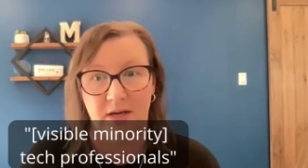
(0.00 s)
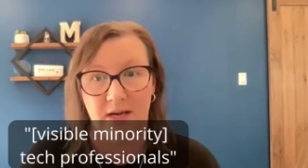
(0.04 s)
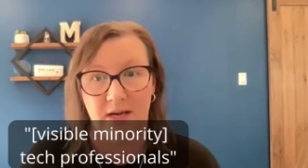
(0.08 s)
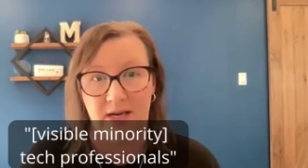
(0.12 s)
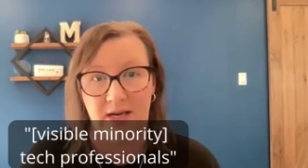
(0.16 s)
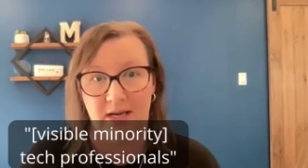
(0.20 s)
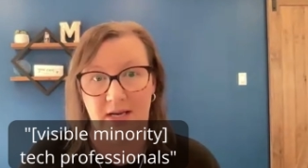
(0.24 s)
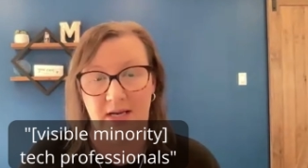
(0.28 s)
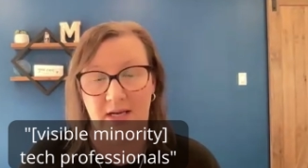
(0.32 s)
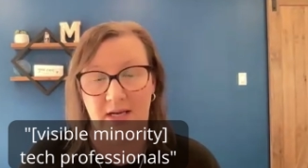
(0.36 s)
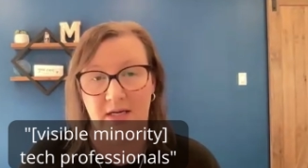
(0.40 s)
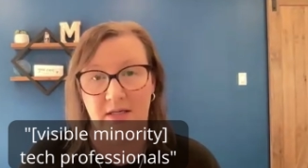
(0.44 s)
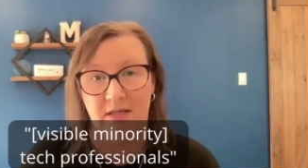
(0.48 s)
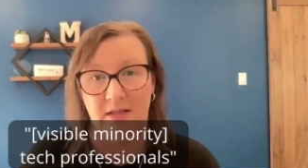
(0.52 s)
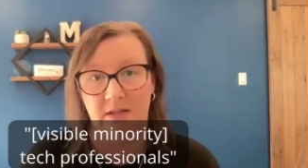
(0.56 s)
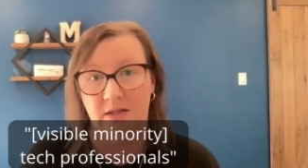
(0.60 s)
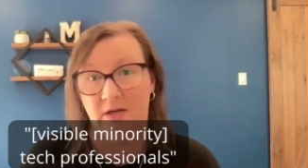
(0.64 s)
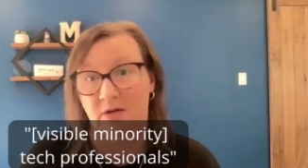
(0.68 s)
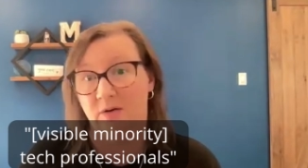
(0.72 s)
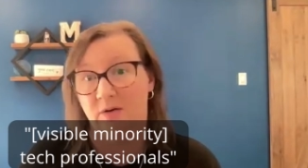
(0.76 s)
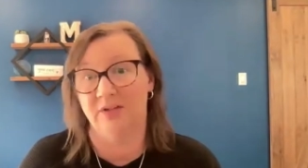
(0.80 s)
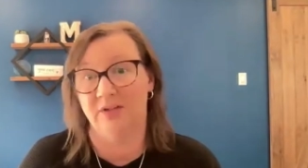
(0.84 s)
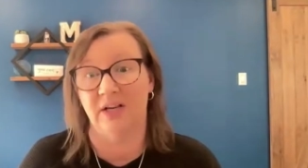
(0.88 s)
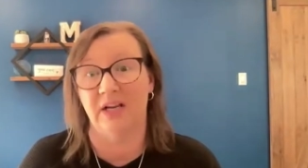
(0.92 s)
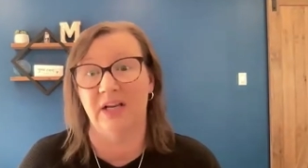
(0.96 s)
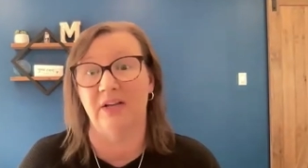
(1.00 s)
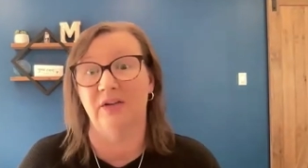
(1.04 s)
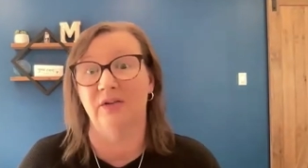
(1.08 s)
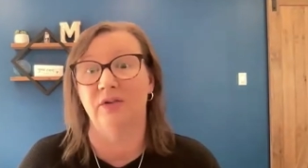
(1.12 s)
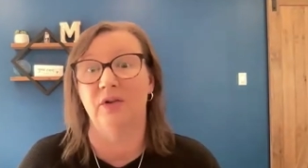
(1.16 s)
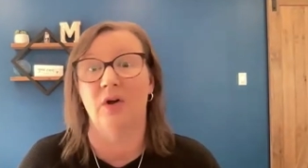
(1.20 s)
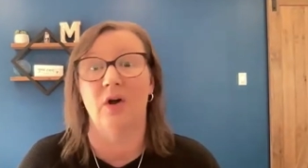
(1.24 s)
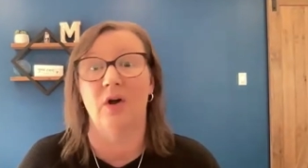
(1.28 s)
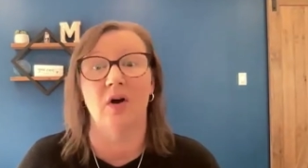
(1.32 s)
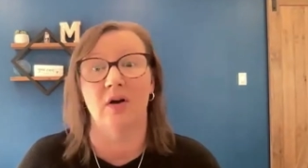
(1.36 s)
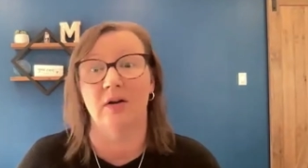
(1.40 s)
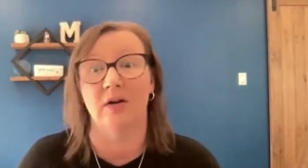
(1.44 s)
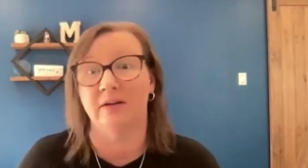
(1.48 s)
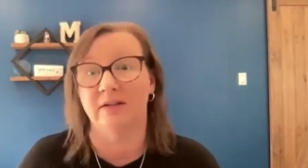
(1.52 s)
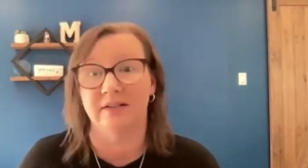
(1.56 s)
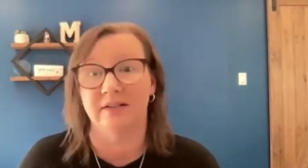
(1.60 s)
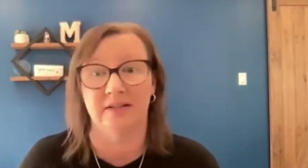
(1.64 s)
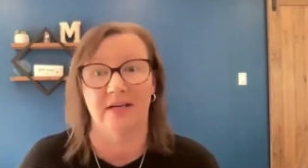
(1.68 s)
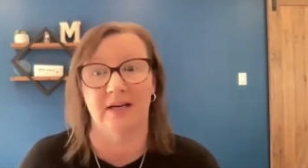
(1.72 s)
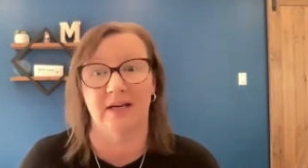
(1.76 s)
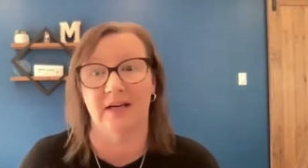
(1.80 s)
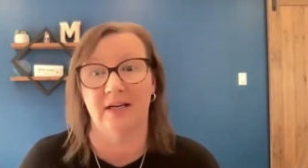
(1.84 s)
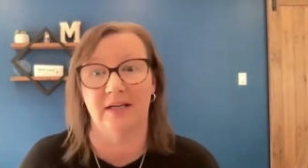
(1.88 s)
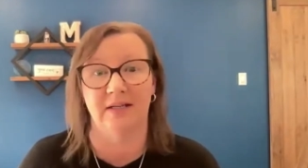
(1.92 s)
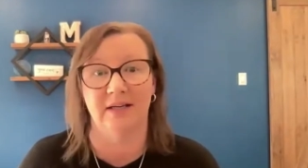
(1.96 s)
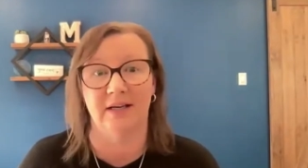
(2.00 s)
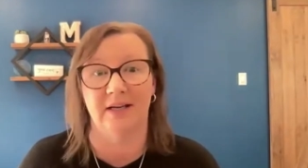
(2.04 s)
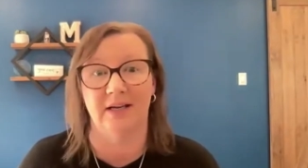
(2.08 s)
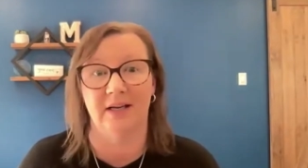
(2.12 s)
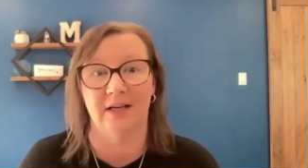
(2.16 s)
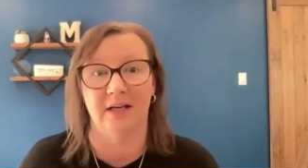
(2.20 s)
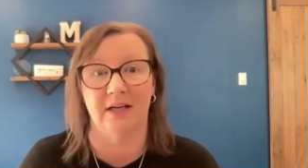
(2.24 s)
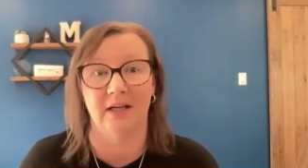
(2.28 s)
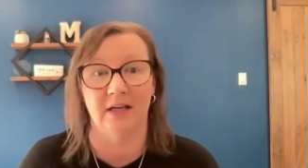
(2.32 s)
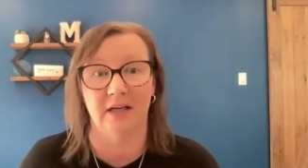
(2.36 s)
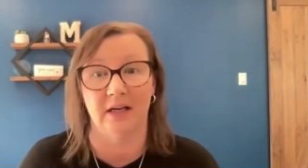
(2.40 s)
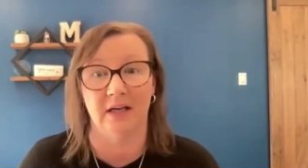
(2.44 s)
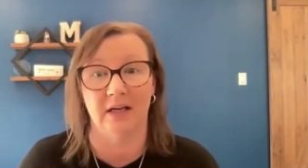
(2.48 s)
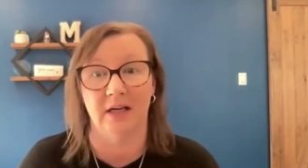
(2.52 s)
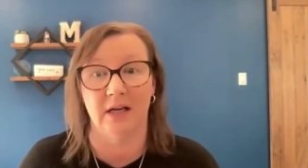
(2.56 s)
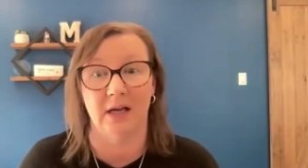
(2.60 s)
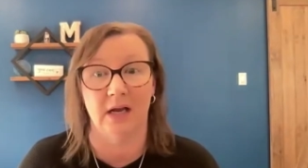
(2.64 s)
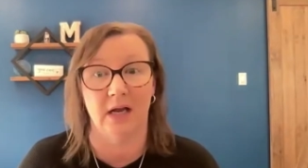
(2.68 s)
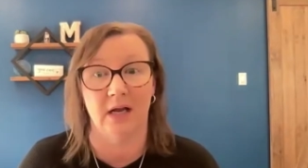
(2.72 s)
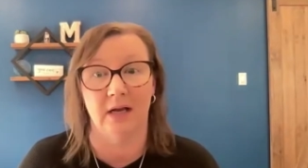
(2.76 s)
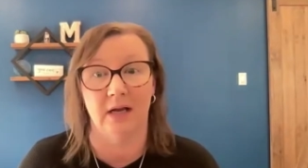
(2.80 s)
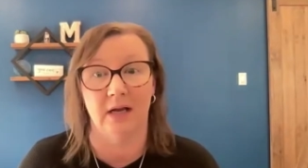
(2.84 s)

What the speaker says: and there is a long-standing